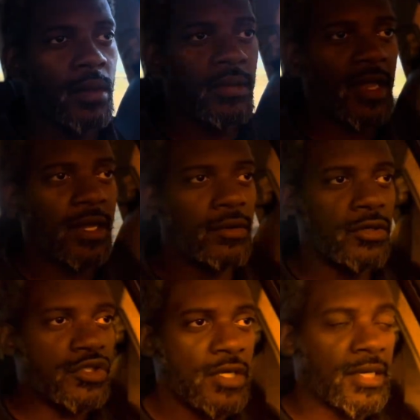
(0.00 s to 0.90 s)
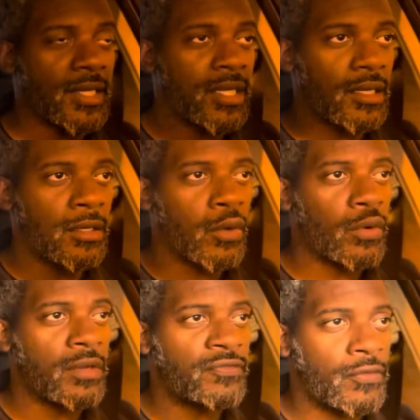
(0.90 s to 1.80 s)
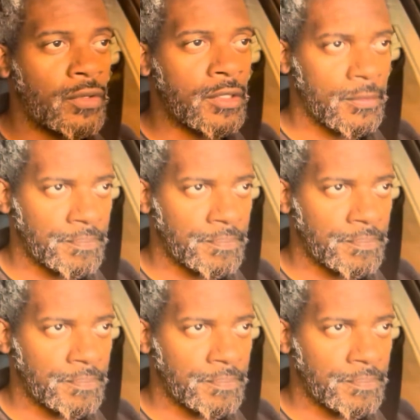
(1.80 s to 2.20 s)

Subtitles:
that you're trying to get glory for